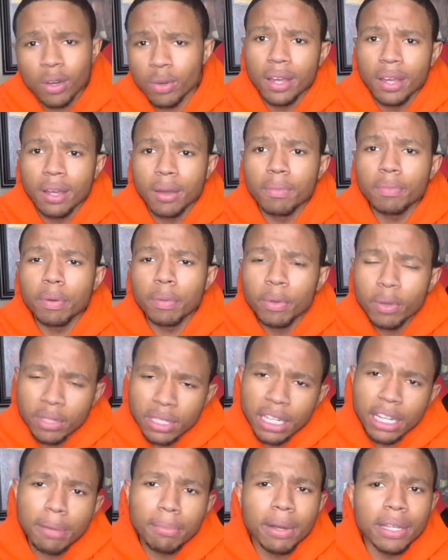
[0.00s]
But we're going to
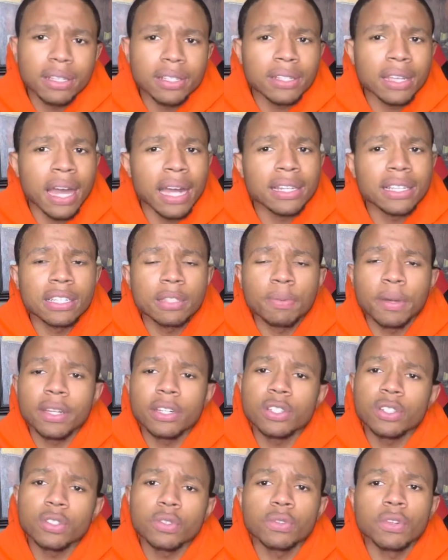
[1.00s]
talk about this high anticipated
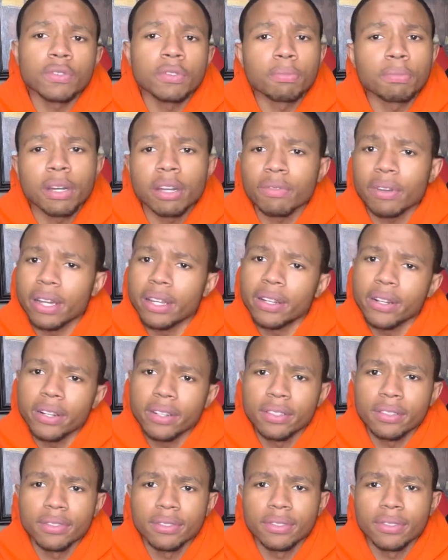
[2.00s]
shoe of the month right here.
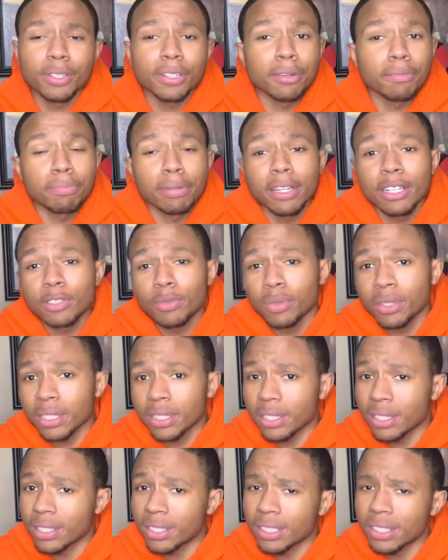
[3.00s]
This is the biggest release
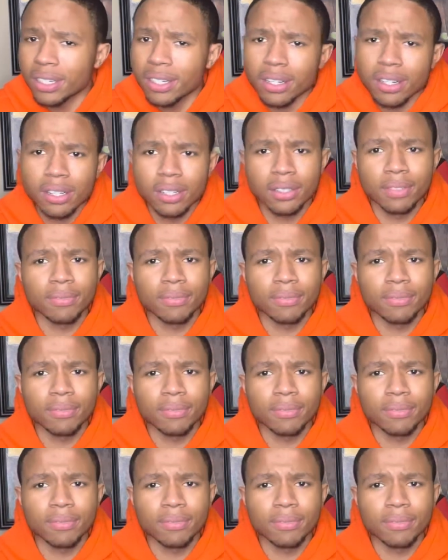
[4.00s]
of this year.